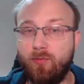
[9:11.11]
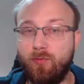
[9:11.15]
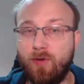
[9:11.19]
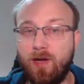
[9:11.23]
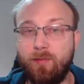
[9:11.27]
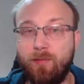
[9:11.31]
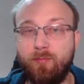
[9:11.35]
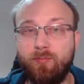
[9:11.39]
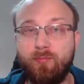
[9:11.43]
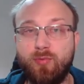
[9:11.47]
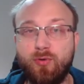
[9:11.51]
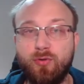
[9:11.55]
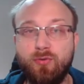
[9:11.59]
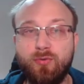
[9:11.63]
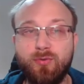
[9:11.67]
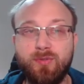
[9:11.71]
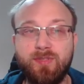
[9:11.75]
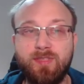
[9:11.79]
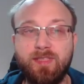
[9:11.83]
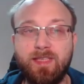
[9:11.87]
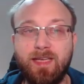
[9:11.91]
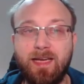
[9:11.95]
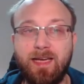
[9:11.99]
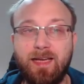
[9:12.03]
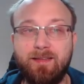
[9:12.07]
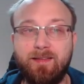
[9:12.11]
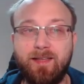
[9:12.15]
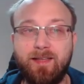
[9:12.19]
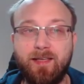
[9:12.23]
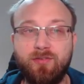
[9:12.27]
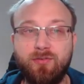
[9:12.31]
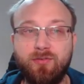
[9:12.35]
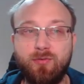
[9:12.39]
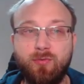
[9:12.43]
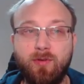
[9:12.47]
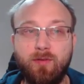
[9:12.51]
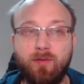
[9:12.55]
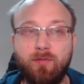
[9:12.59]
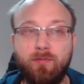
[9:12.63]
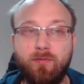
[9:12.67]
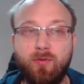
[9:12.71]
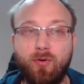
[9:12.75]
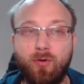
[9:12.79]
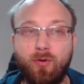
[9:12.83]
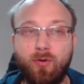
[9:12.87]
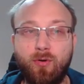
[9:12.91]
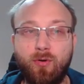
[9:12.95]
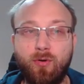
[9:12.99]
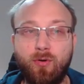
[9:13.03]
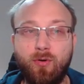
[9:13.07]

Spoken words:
I'm producing a textual form.